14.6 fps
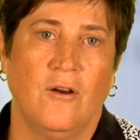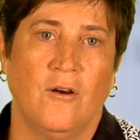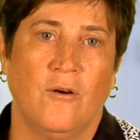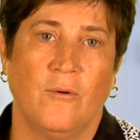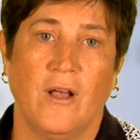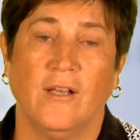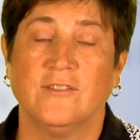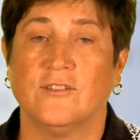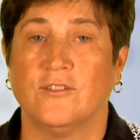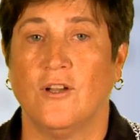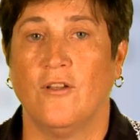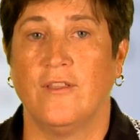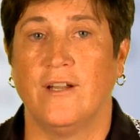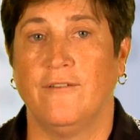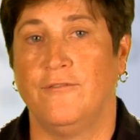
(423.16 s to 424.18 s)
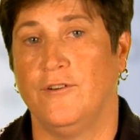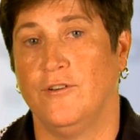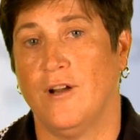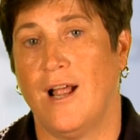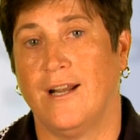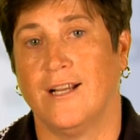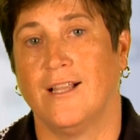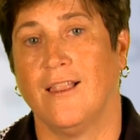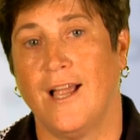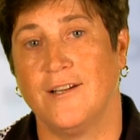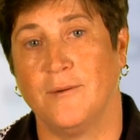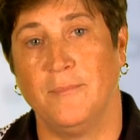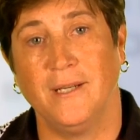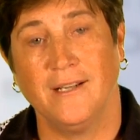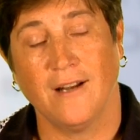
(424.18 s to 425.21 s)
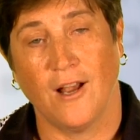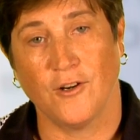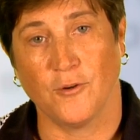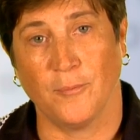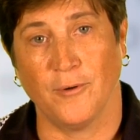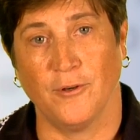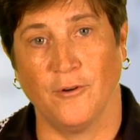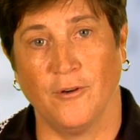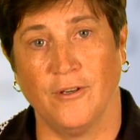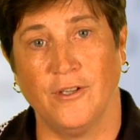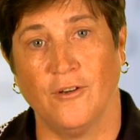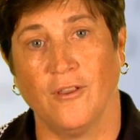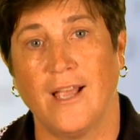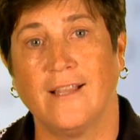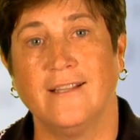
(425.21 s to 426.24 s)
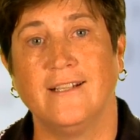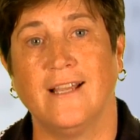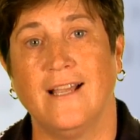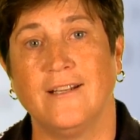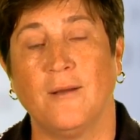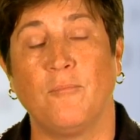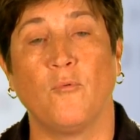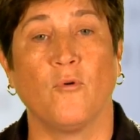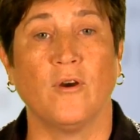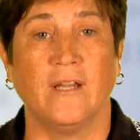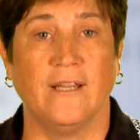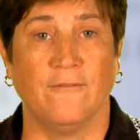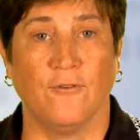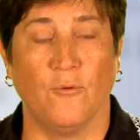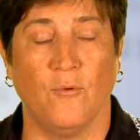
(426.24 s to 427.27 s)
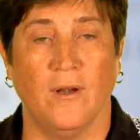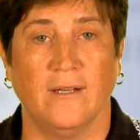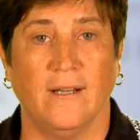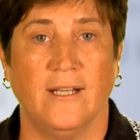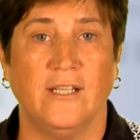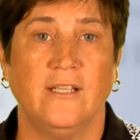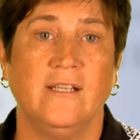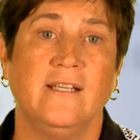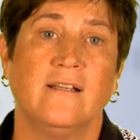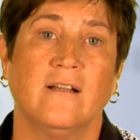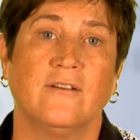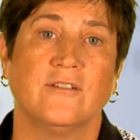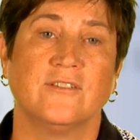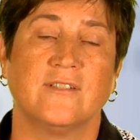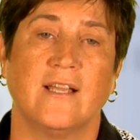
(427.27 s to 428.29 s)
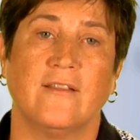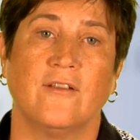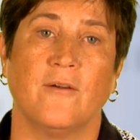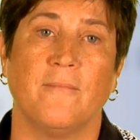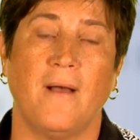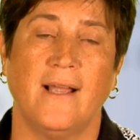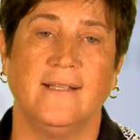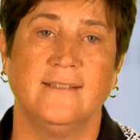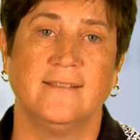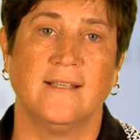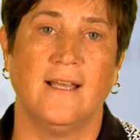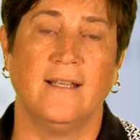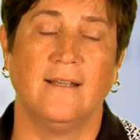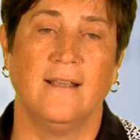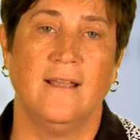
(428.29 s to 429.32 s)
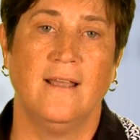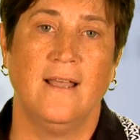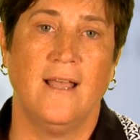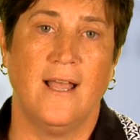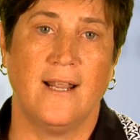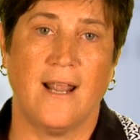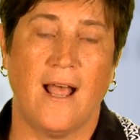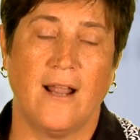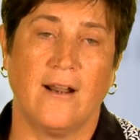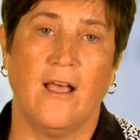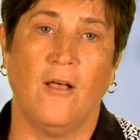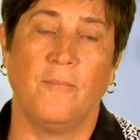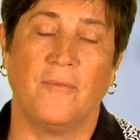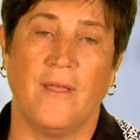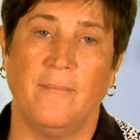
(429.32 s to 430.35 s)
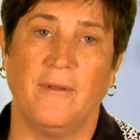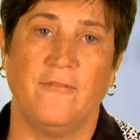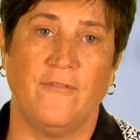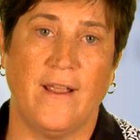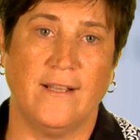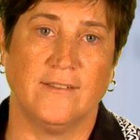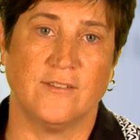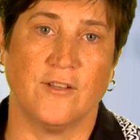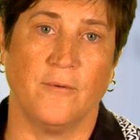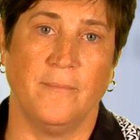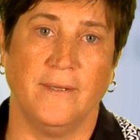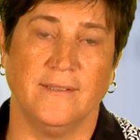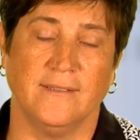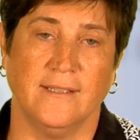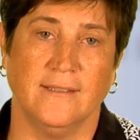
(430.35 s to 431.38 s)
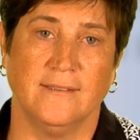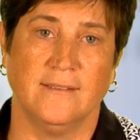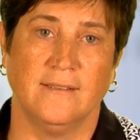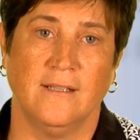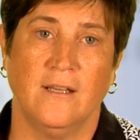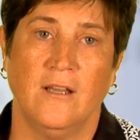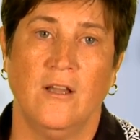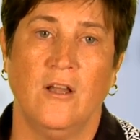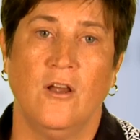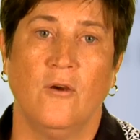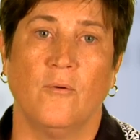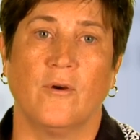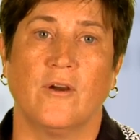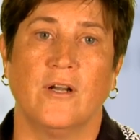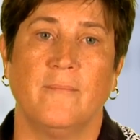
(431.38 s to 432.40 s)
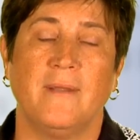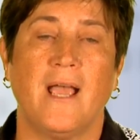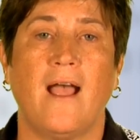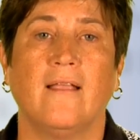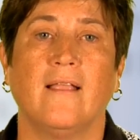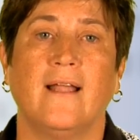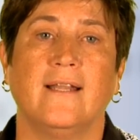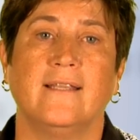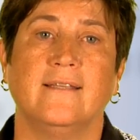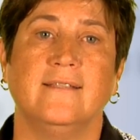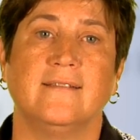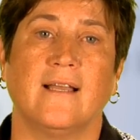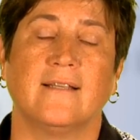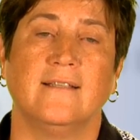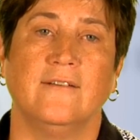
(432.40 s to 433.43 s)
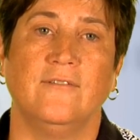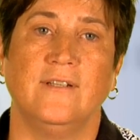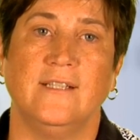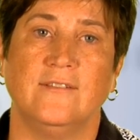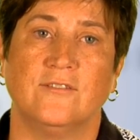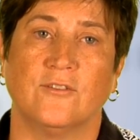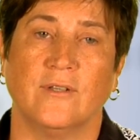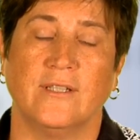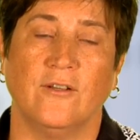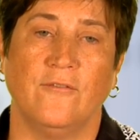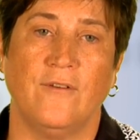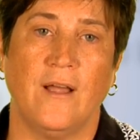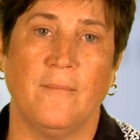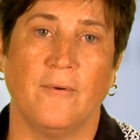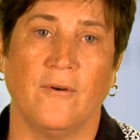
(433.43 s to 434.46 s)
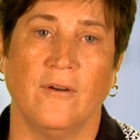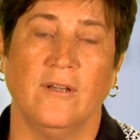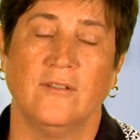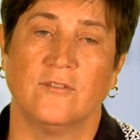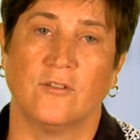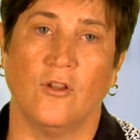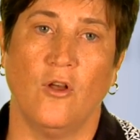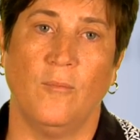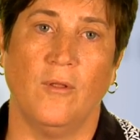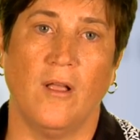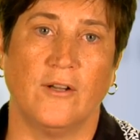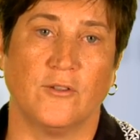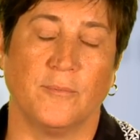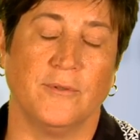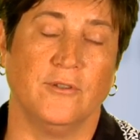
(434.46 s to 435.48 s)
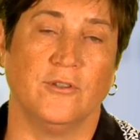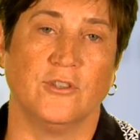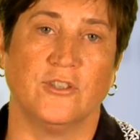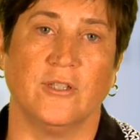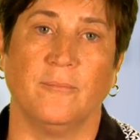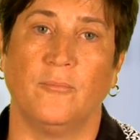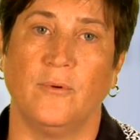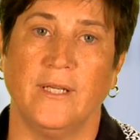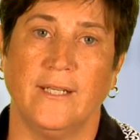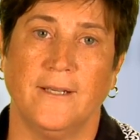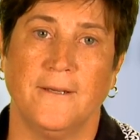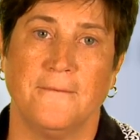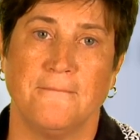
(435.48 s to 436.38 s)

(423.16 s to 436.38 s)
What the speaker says: We also know that if you're not inclined to be an entrepreneur, you're likely to end up working for one, and you need to understand their mindset and how to help them advance their business. We're going to be highlighting these activities during November's Global Entrepreneurship Week.